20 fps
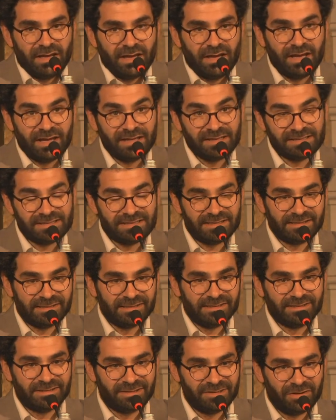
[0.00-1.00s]
And
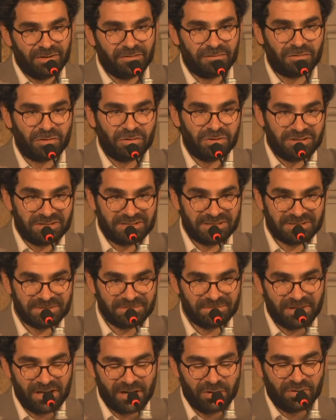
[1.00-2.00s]
of course,
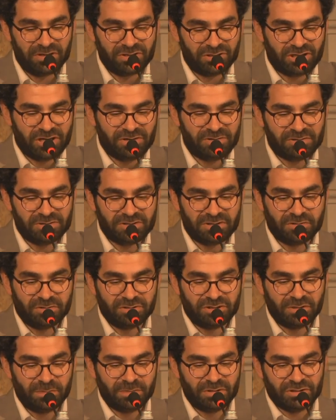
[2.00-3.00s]
our generous
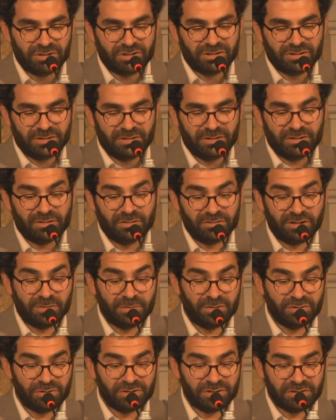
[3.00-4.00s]

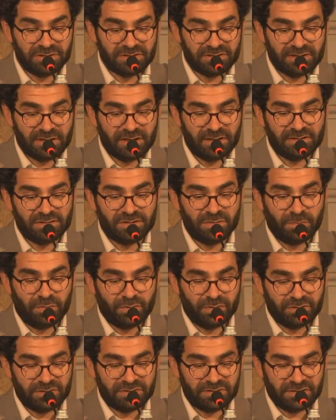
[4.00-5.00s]
contributors and
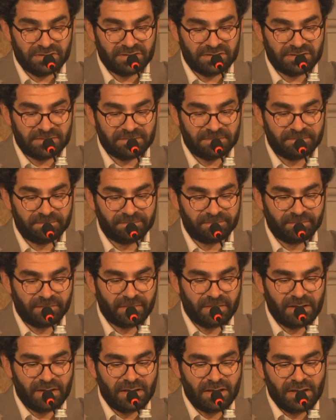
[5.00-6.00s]
supporters:
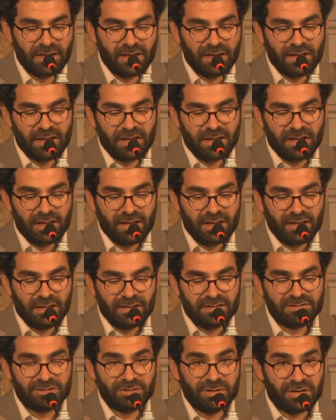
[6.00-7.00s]

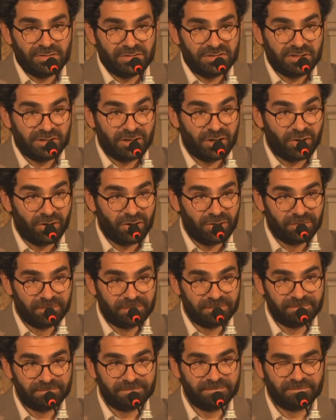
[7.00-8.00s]
Strauss & Co.,
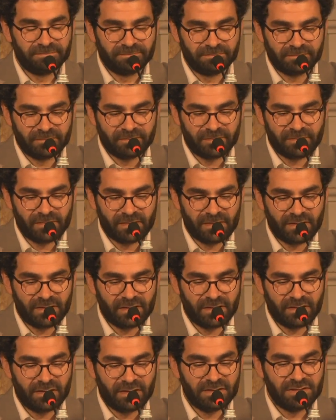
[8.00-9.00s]

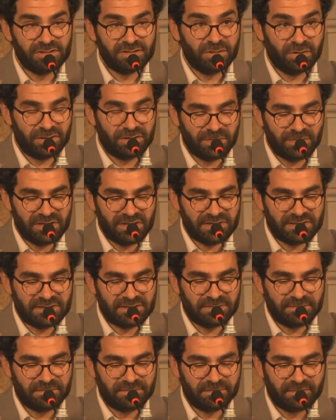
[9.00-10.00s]

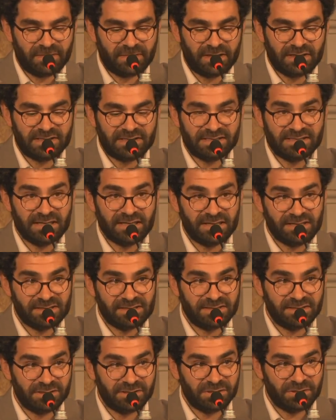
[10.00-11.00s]
Sotheby's, Xenia
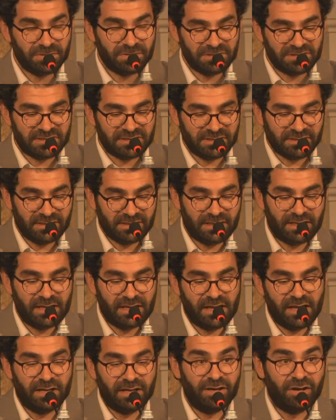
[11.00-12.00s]
Security,
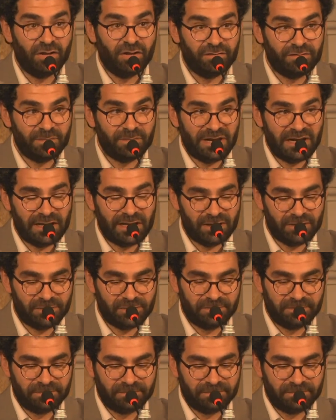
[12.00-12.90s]
and Love Milano.